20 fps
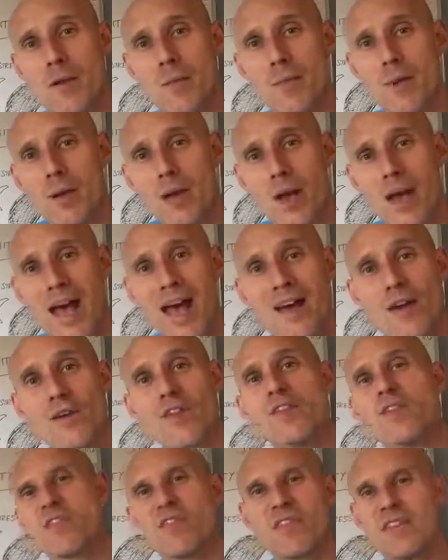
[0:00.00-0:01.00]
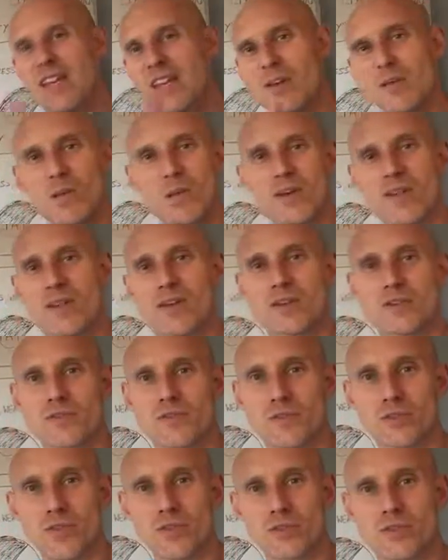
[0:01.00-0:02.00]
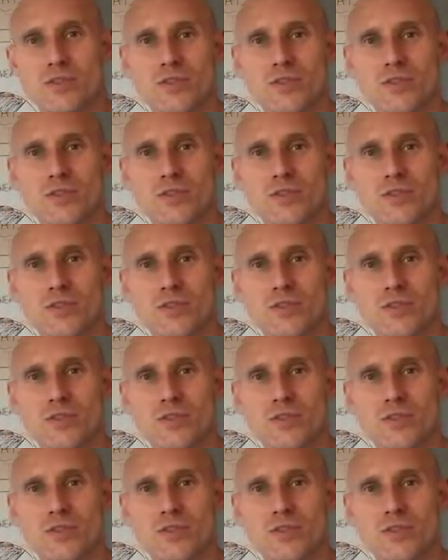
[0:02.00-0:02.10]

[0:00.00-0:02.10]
but how do you feel with those foods?